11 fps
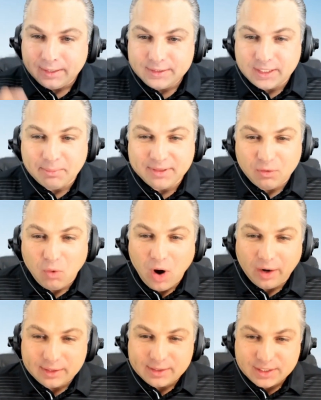Timothy
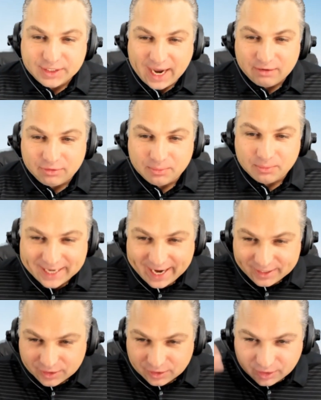Walker in the chat room.
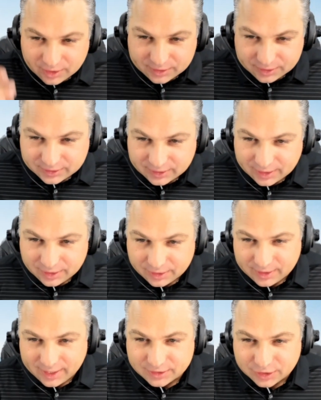Daniel, good to see you.
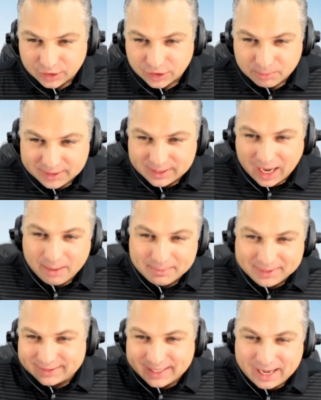He's a newbie.
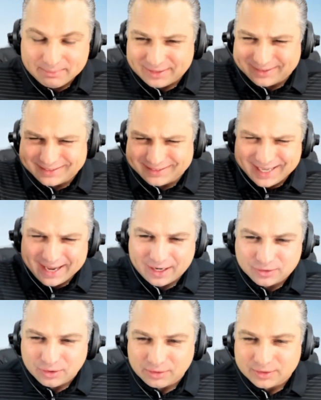Dominic Dabby, shout out
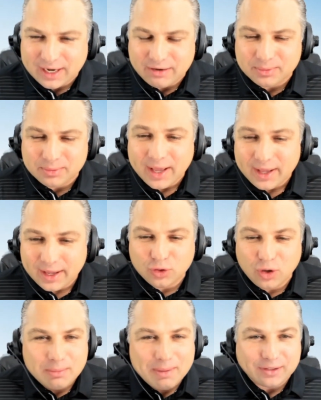to all the chat room. It's
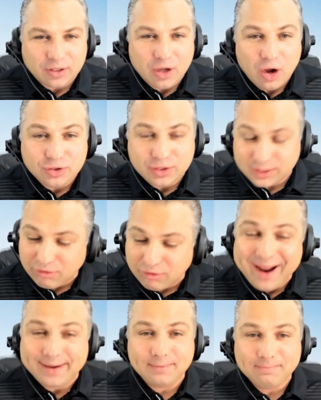all about the coaching. You're
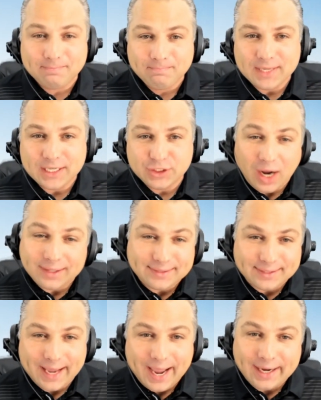right.
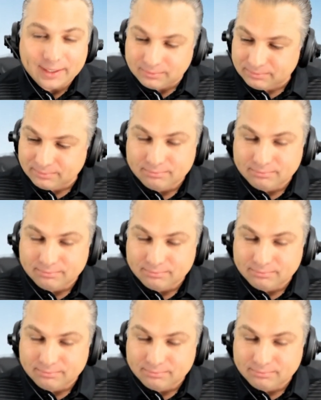Jonathan Gannon,